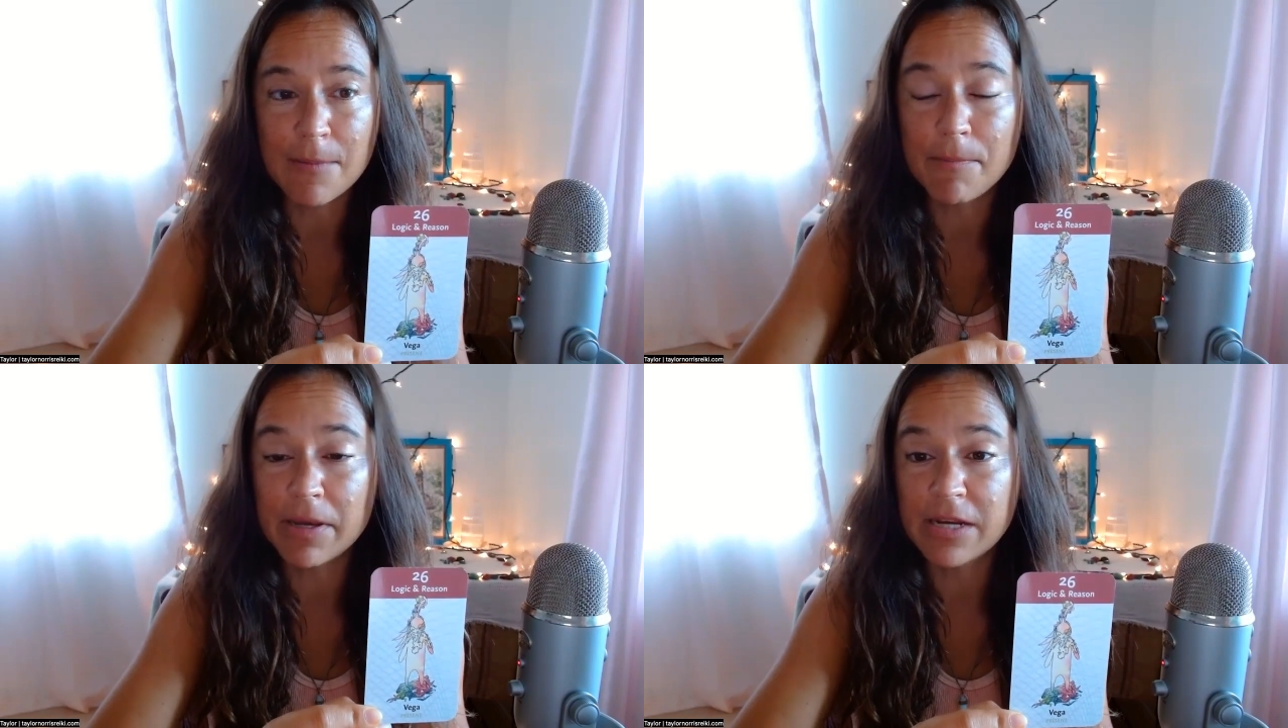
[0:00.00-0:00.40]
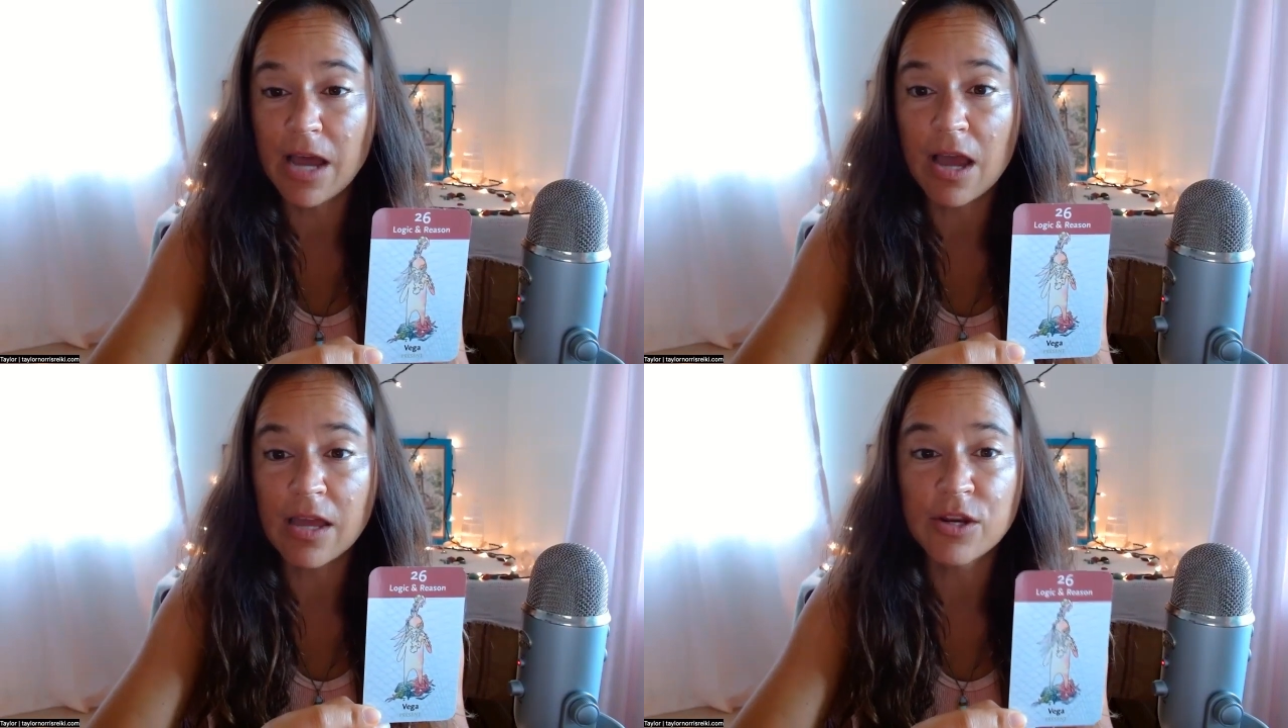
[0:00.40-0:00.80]
but
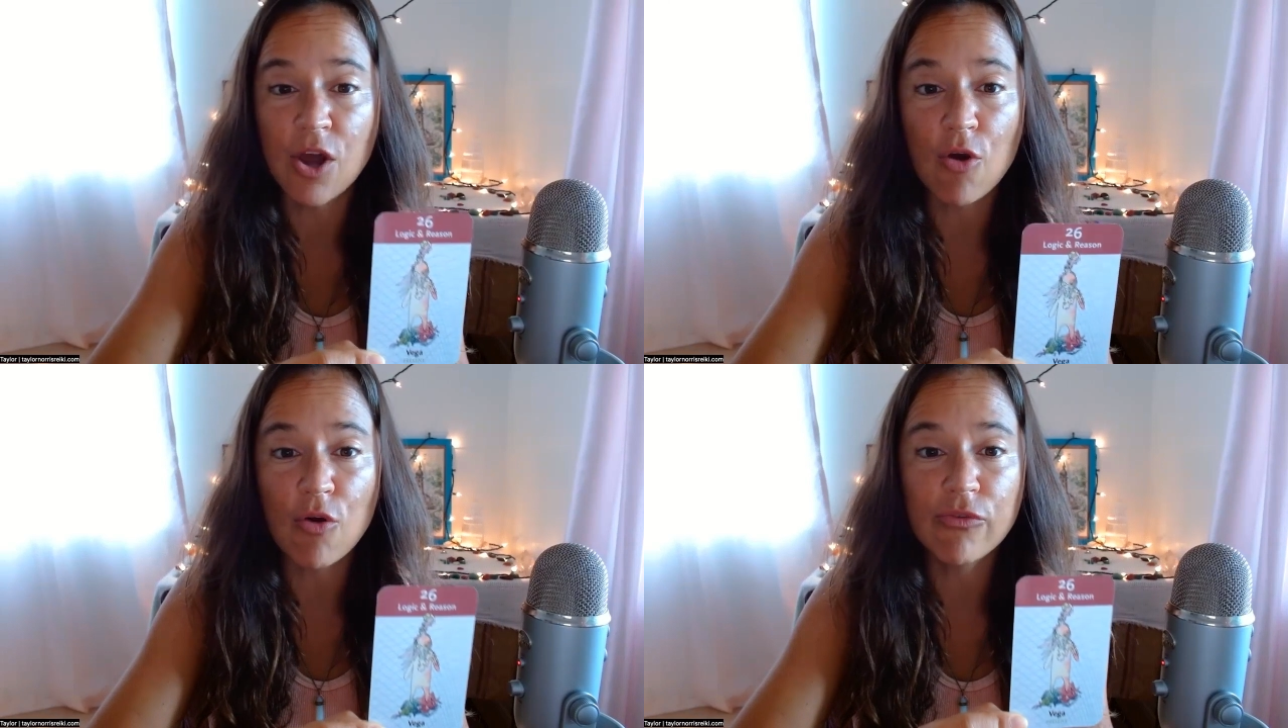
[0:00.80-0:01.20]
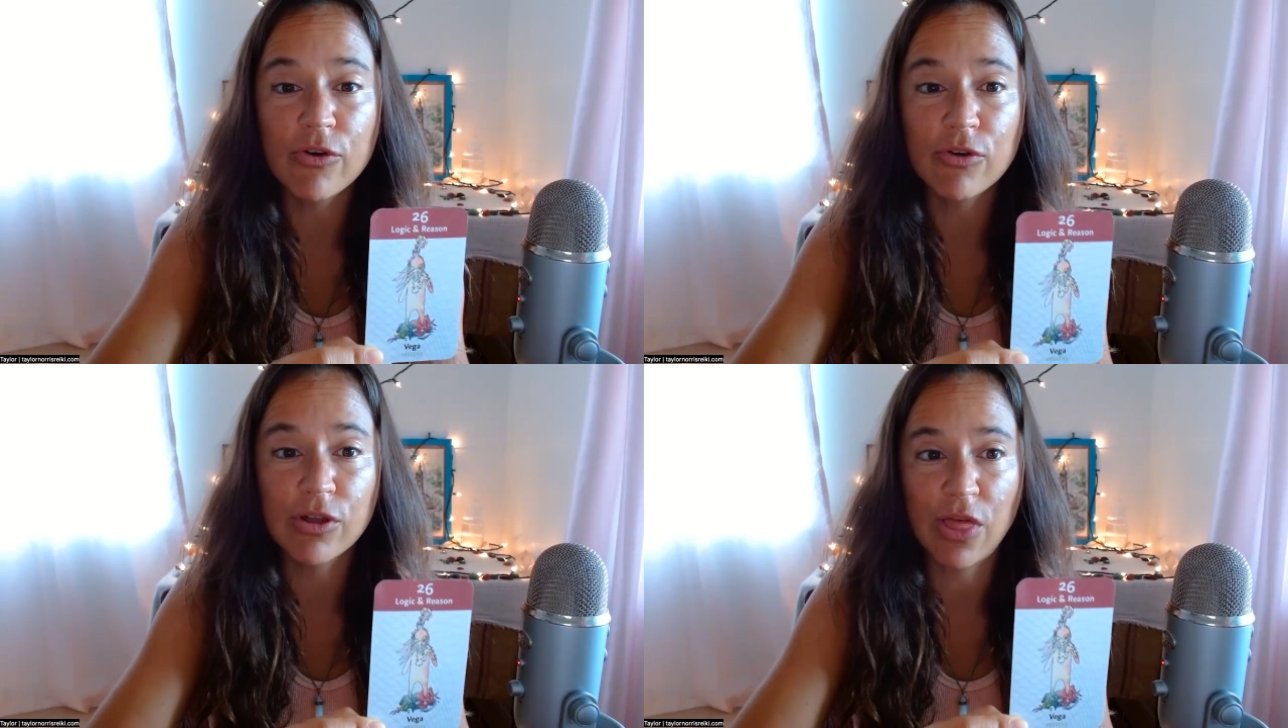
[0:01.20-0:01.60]
not an
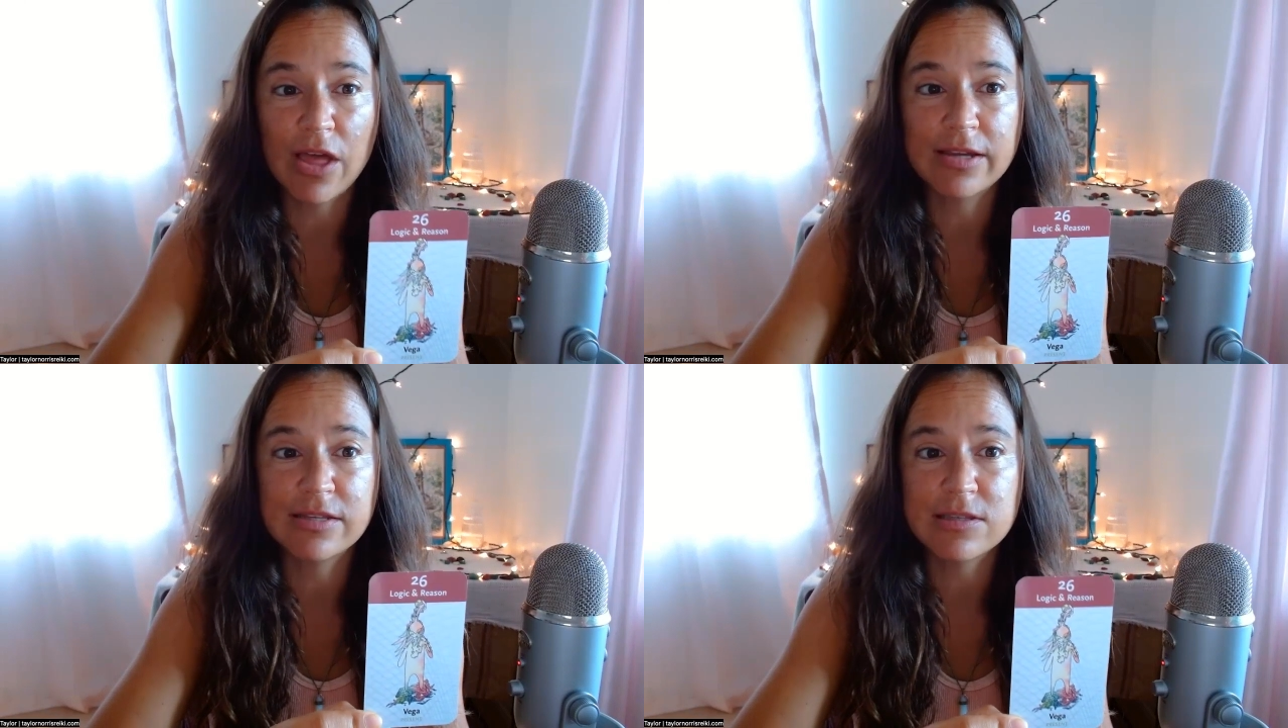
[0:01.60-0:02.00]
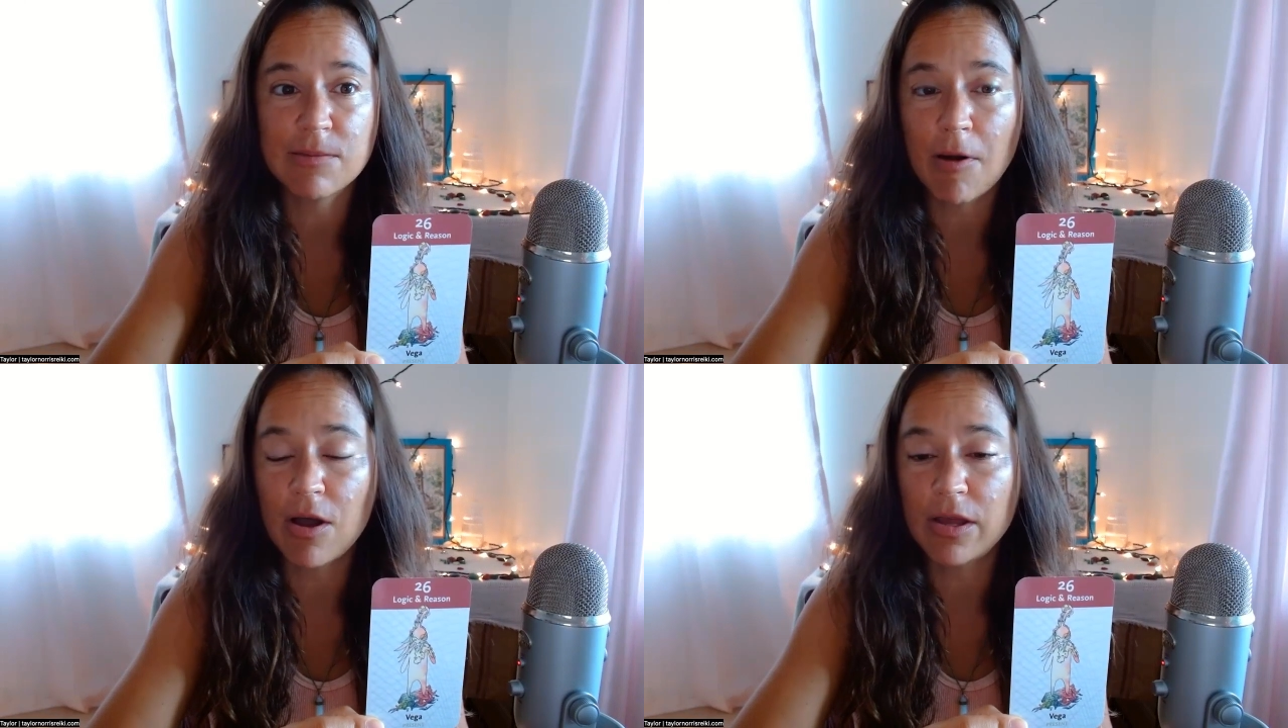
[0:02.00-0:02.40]
over-reliance
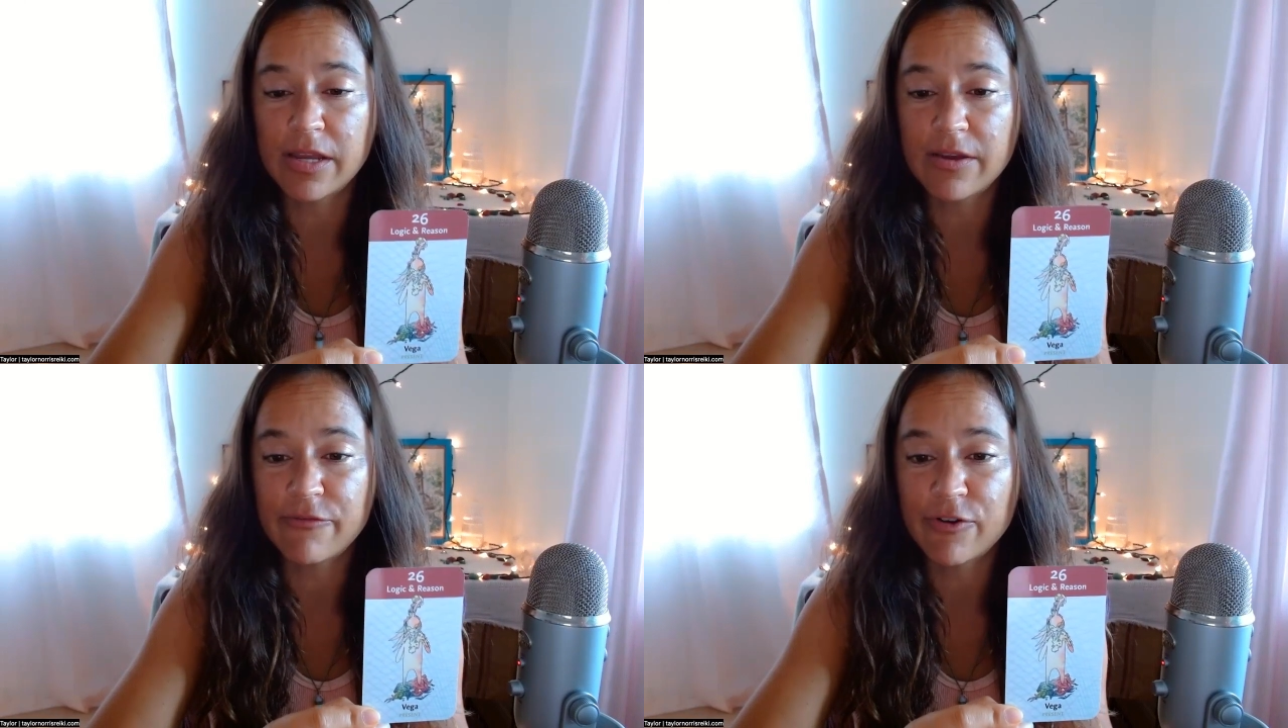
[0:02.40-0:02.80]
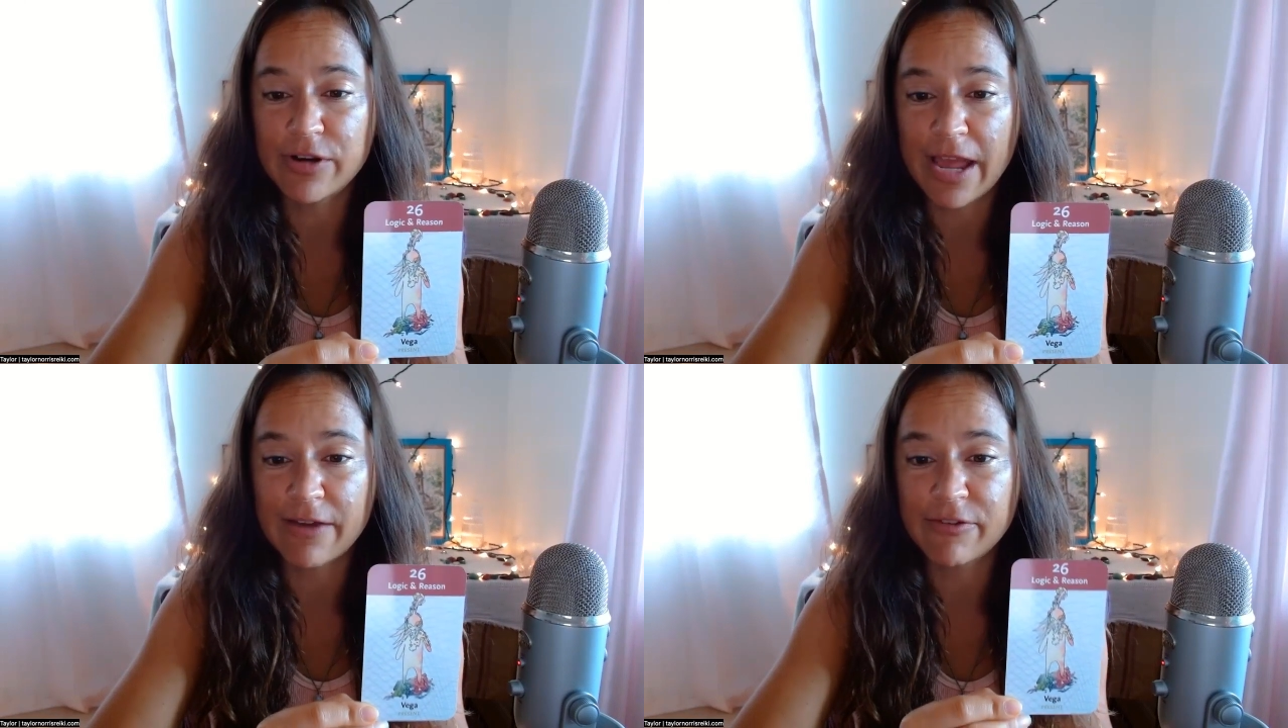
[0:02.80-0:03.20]
upon it for
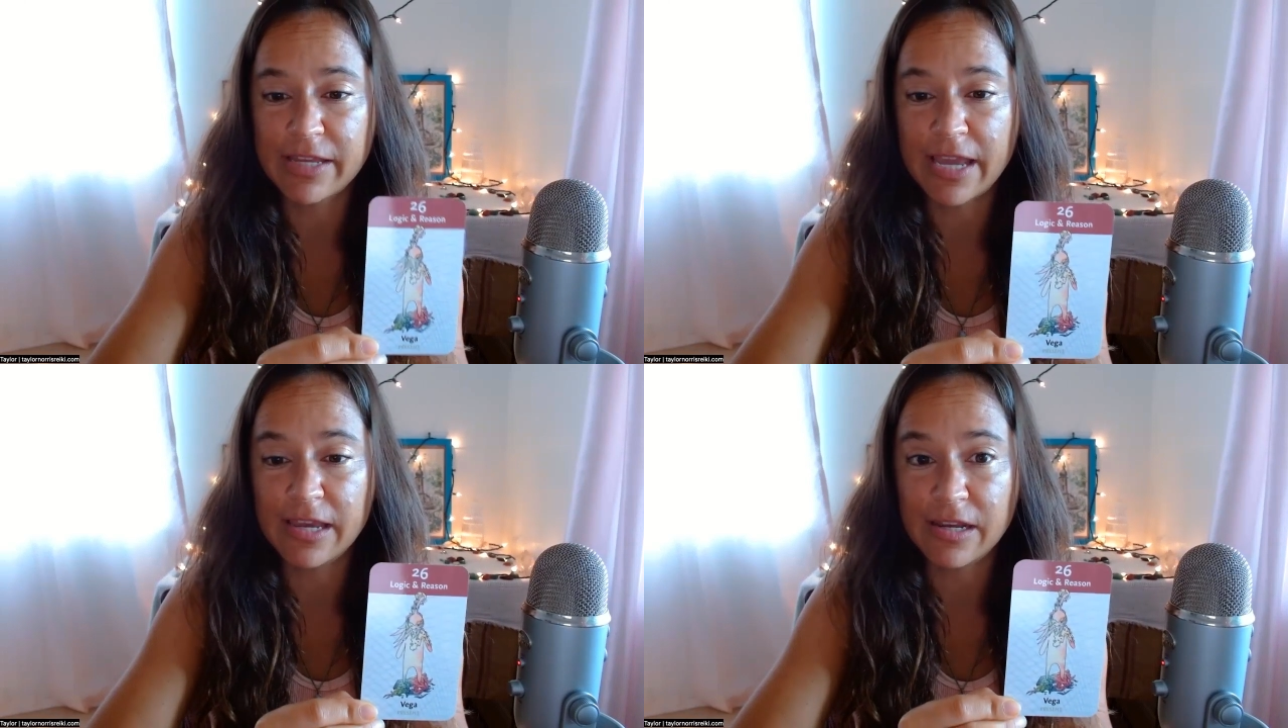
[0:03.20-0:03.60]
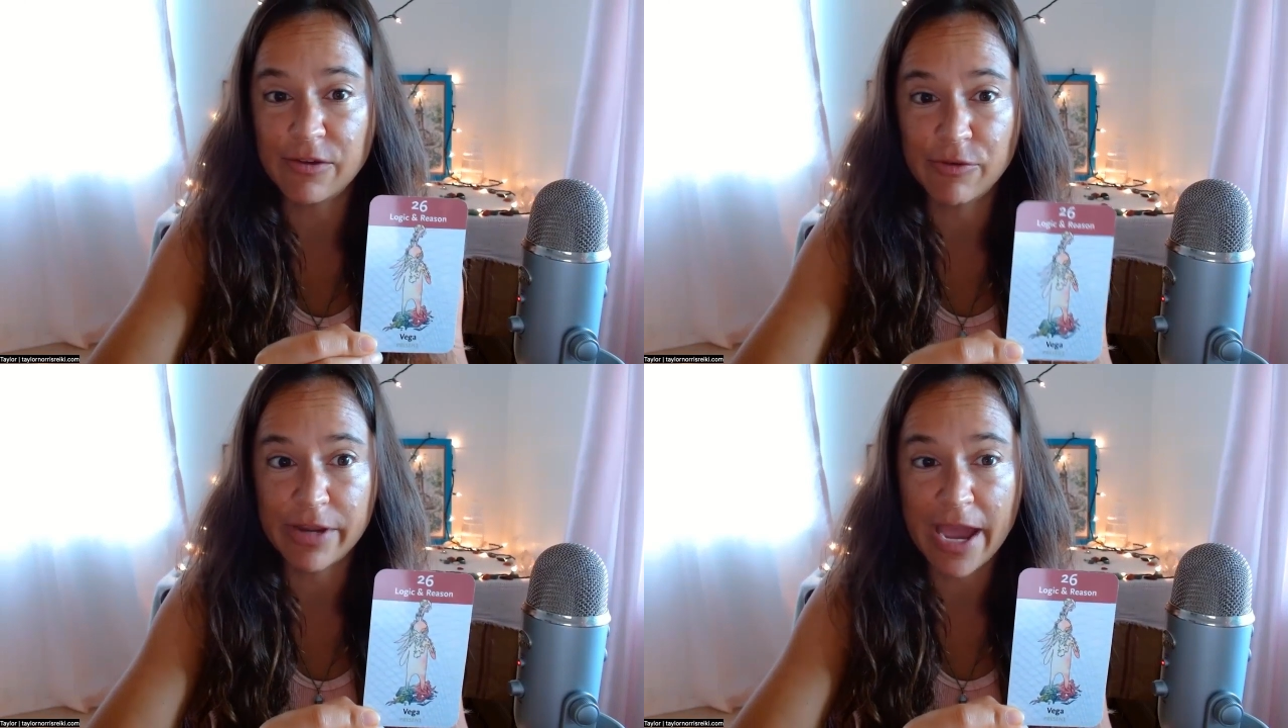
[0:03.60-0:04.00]
navigating
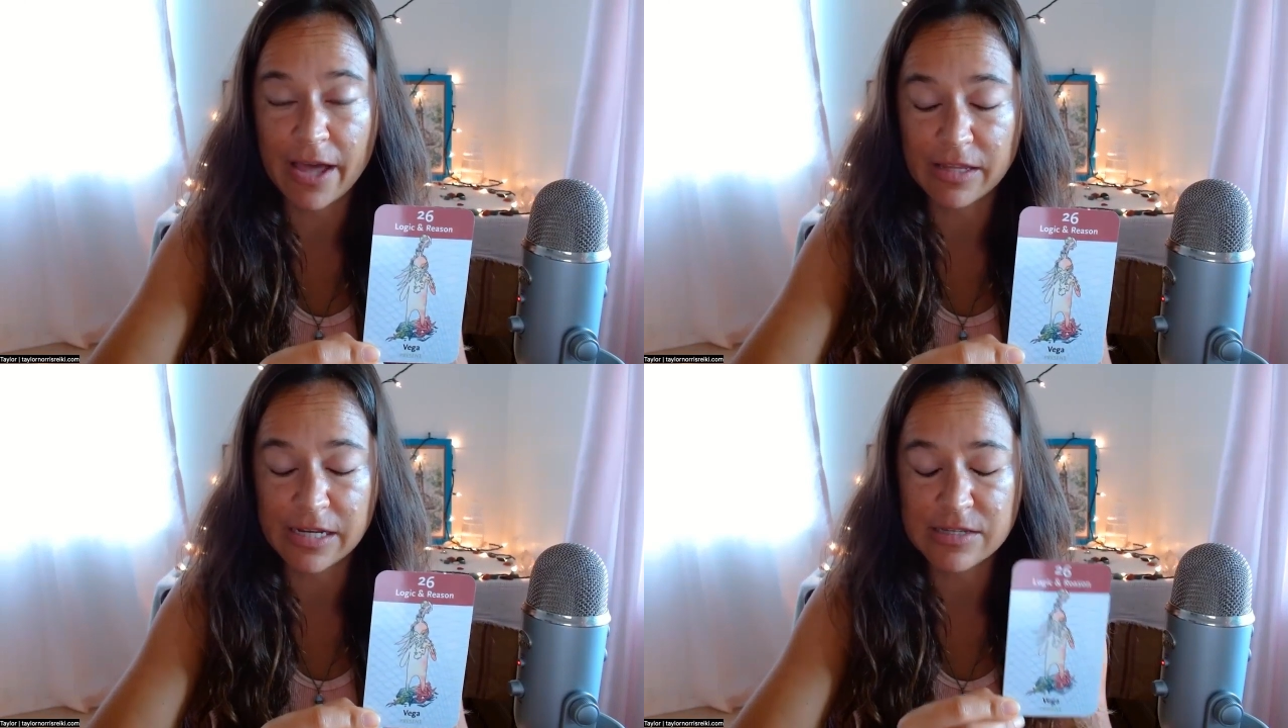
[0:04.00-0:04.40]
reality.